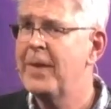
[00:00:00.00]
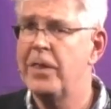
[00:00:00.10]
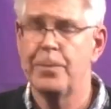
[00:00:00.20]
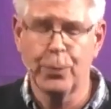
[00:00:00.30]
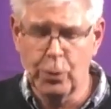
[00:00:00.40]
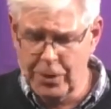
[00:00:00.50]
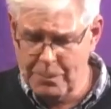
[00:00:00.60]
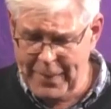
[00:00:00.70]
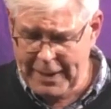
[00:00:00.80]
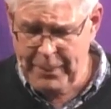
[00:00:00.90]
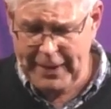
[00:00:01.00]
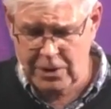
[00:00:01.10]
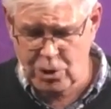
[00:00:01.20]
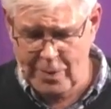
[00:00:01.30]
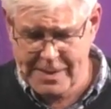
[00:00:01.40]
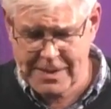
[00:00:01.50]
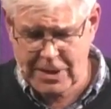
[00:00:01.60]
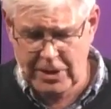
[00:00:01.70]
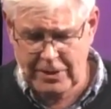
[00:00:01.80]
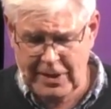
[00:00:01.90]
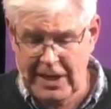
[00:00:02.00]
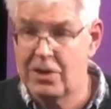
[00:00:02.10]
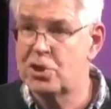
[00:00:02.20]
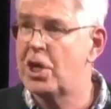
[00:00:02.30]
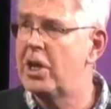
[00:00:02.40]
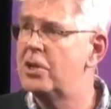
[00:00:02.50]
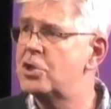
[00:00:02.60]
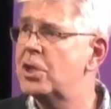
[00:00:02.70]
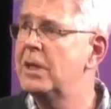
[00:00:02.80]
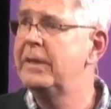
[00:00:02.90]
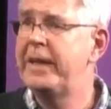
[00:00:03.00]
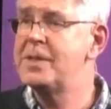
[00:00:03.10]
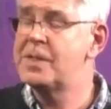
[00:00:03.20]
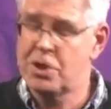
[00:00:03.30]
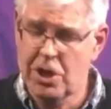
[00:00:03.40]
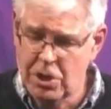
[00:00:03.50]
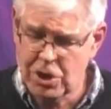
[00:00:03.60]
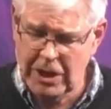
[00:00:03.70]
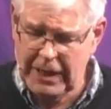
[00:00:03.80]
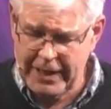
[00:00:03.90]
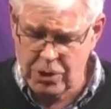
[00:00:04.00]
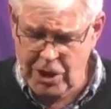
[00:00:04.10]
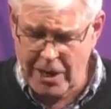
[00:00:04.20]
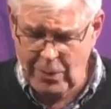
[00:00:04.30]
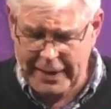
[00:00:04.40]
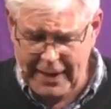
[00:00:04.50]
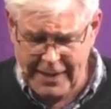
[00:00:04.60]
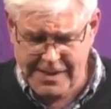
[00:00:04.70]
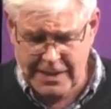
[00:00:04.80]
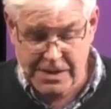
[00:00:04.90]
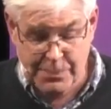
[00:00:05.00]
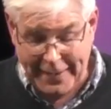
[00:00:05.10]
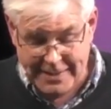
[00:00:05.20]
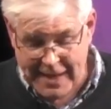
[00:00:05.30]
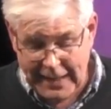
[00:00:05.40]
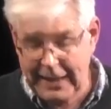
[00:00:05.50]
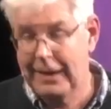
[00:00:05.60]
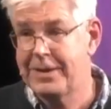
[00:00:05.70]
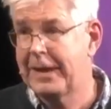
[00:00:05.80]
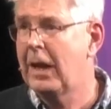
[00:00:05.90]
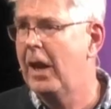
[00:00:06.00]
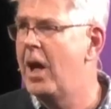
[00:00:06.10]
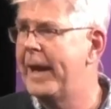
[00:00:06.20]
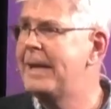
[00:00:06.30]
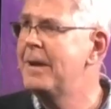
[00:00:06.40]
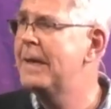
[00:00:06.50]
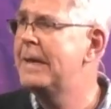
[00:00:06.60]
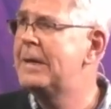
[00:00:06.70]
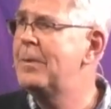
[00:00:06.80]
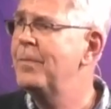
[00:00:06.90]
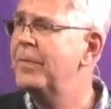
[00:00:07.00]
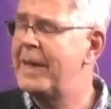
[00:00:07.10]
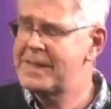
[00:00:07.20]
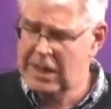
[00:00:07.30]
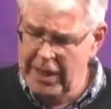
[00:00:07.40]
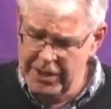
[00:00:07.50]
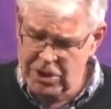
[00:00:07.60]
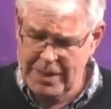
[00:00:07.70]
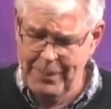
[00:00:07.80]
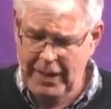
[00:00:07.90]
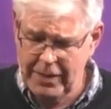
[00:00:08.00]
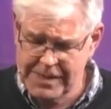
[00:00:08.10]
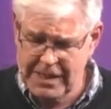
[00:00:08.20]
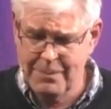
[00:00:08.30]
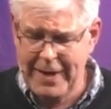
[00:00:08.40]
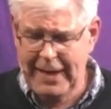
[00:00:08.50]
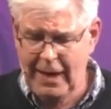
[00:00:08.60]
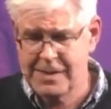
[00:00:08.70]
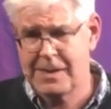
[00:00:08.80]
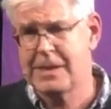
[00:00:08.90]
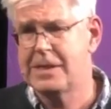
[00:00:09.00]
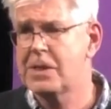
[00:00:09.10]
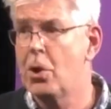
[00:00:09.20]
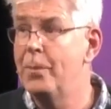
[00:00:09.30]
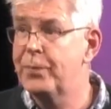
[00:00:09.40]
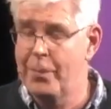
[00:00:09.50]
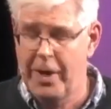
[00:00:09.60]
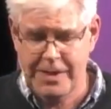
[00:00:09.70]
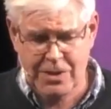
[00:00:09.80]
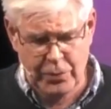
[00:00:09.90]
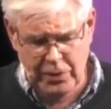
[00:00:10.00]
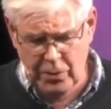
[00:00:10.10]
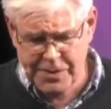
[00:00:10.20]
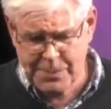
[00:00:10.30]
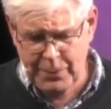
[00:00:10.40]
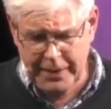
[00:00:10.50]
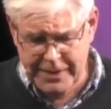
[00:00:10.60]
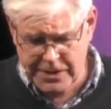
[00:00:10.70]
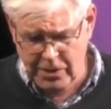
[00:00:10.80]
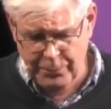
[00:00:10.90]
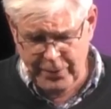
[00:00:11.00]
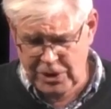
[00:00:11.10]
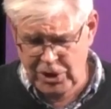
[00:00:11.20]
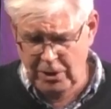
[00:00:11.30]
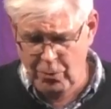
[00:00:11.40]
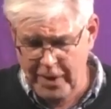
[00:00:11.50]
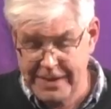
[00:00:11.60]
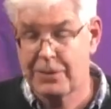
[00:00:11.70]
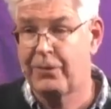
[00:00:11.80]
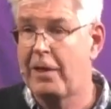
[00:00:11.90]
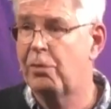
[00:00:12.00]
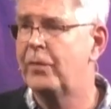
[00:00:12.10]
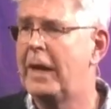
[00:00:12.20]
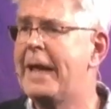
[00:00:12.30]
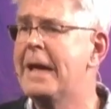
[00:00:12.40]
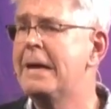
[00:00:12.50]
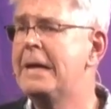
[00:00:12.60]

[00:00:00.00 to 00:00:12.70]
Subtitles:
And the broad and big picture is that the church institutionally and generally is in spectacular decline. That's largely because in many cases it has compromised on the gospel and is not preaching Christ faithfully.